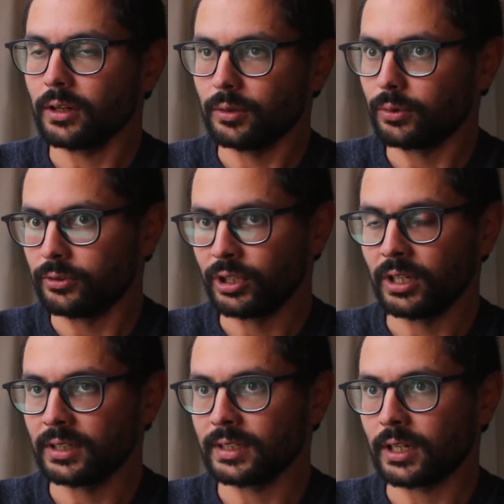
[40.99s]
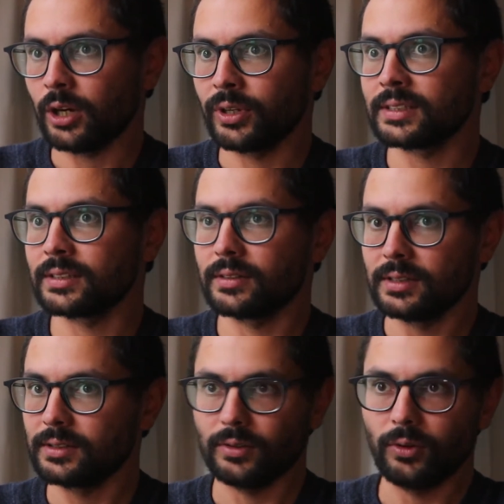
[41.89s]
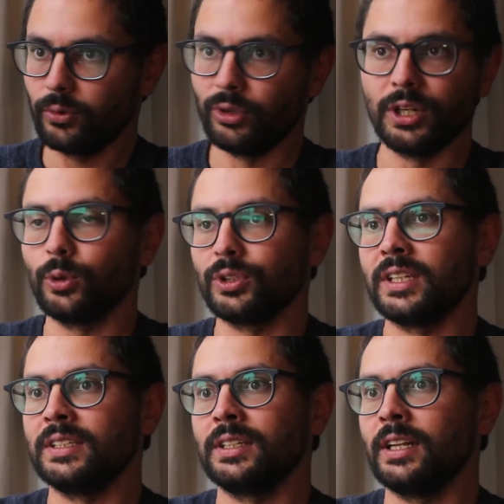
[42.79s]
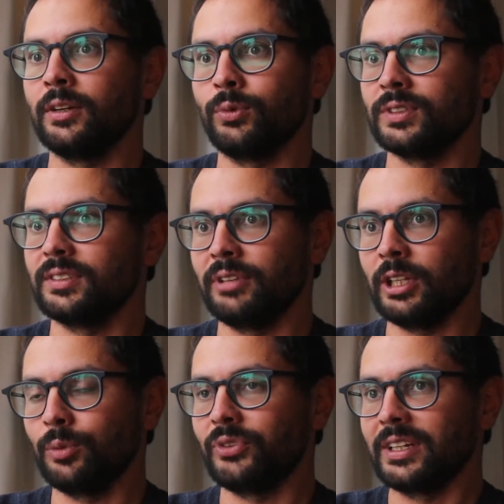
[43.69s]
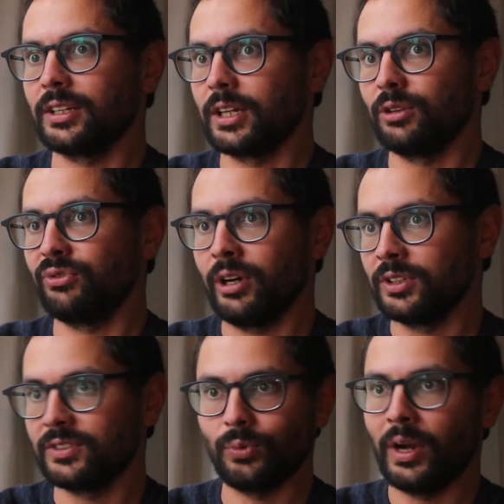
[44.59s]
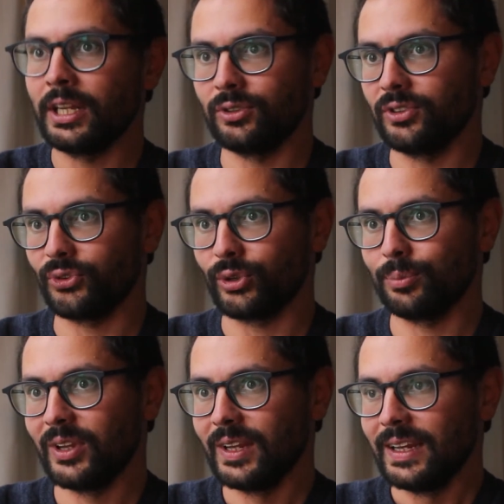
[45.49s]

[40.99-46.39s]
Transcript: we realize, like, oh, that's this really old idea that I once developed, and it kind of found its way into the script.